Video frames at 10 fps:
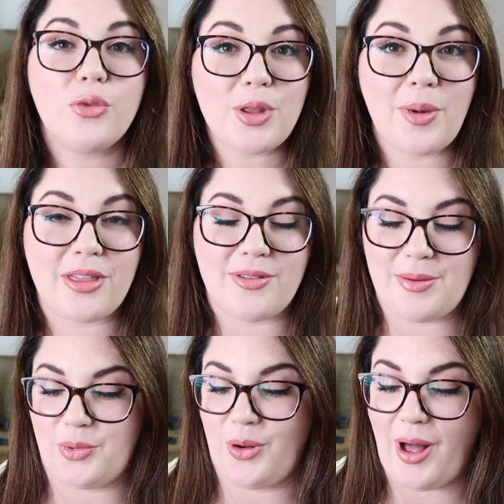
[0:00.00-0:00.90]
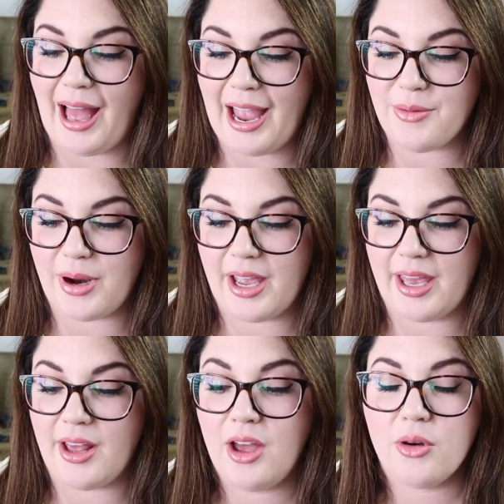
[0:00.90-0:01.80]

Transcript: For the month of April, I read